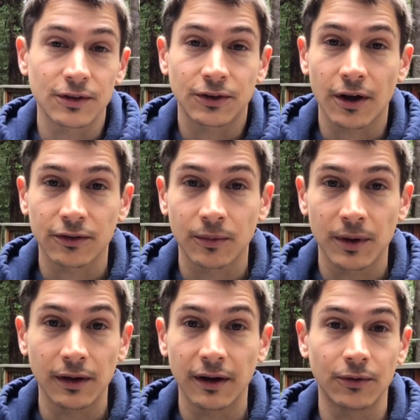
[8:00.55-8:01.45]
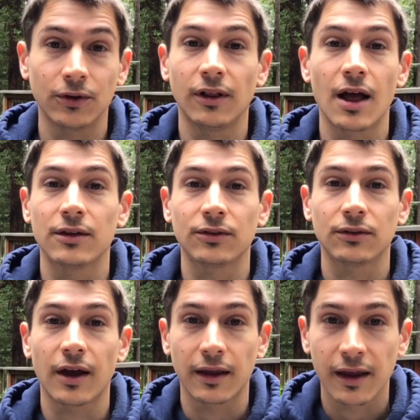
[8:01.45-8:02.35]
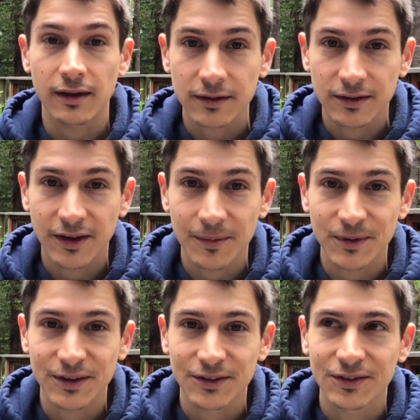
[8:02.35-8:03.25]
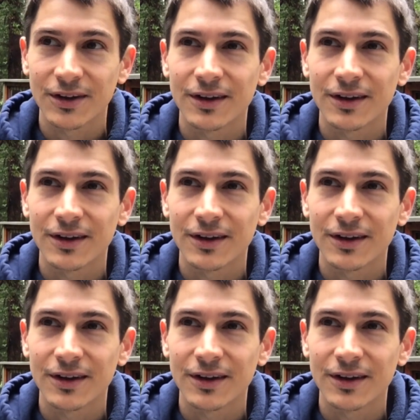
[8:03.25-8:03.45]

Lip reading: talks to me, and I realize I can't escape this